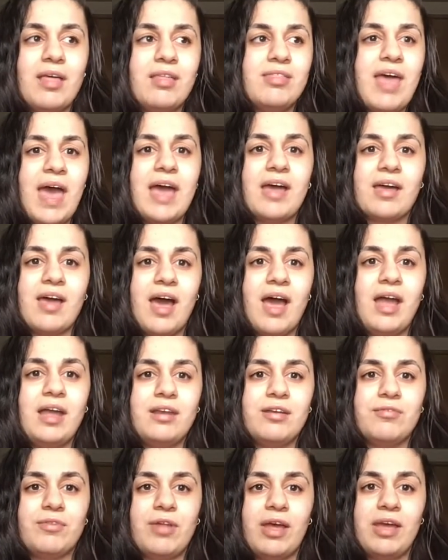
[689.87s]
that kind
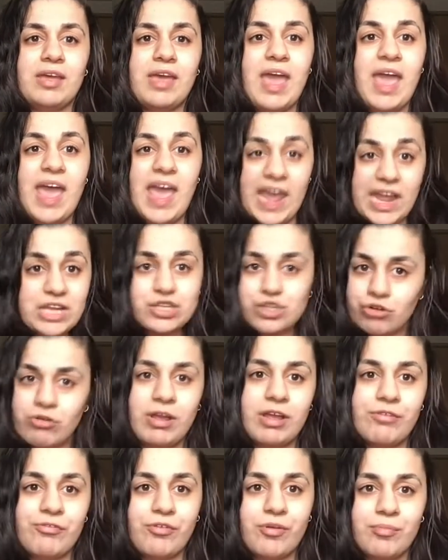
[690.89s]
of, like,
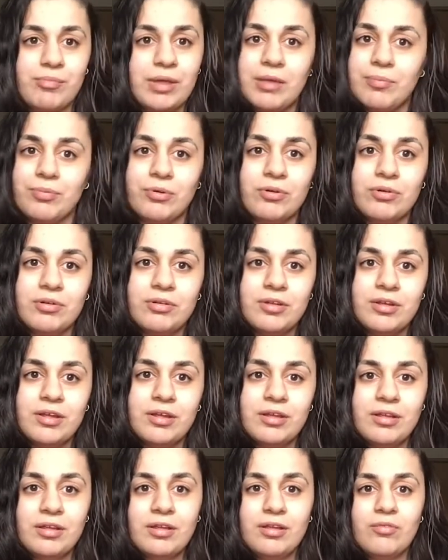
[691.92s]
hatred from people,
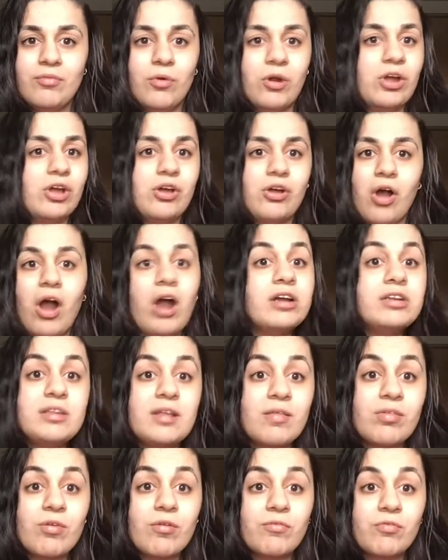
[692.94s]

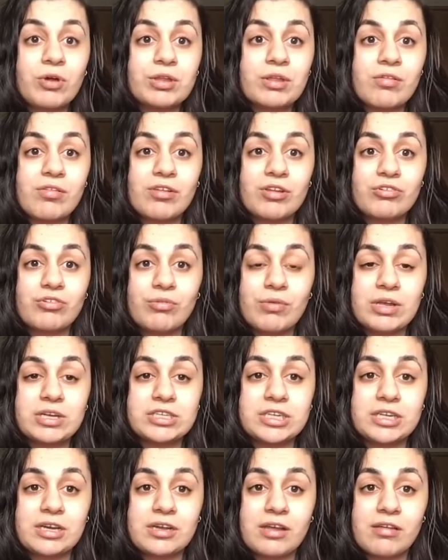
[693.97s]
regardless of what the
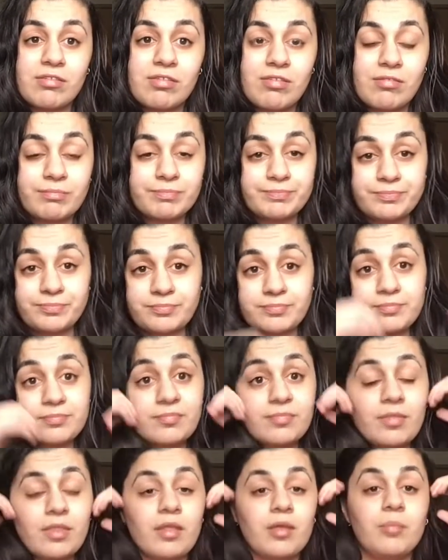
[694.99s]
situation is.
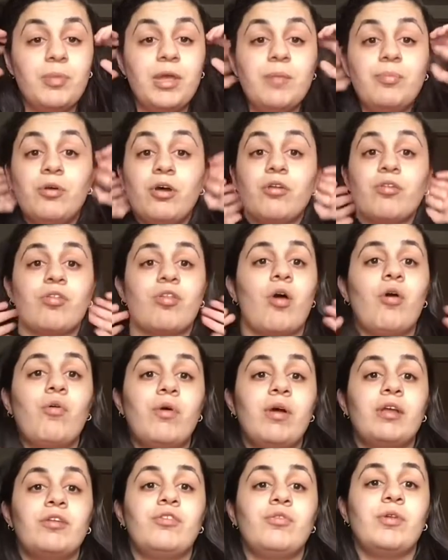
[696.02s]
People are so
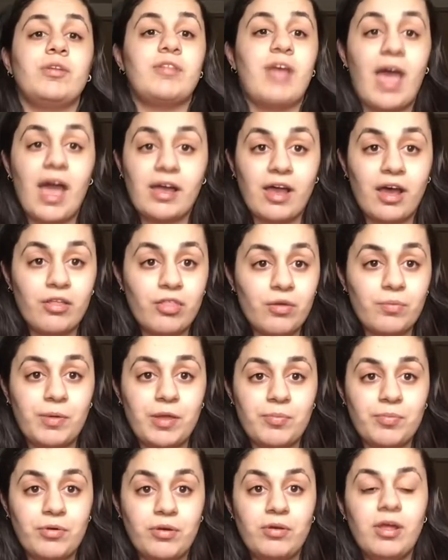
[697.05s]
quick to attack other
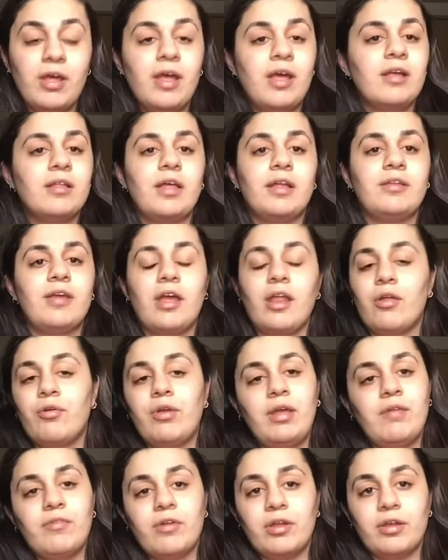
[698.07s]
people that they don't
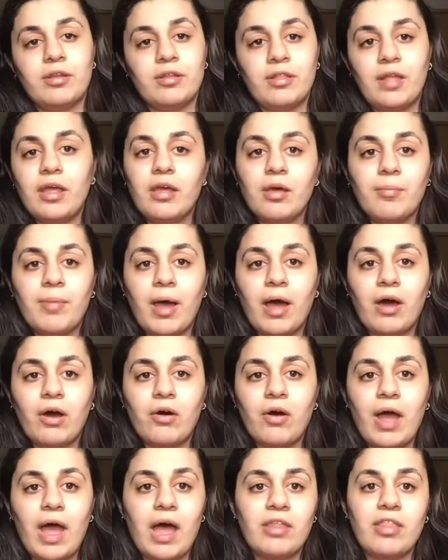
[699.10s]
even think
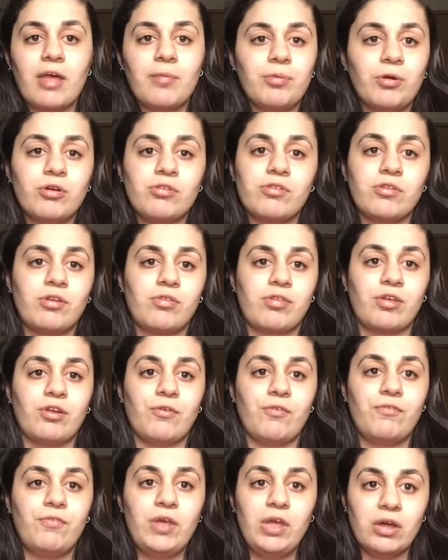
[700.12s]
about how that person is gonna
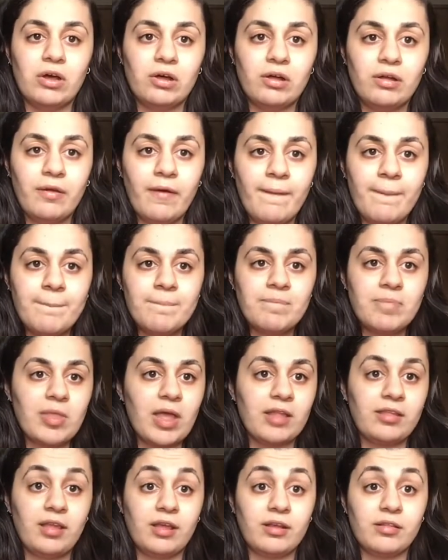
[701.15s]
feel
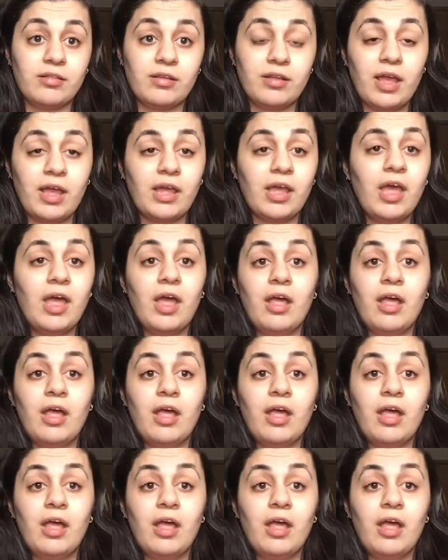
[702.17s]
at the end of the day.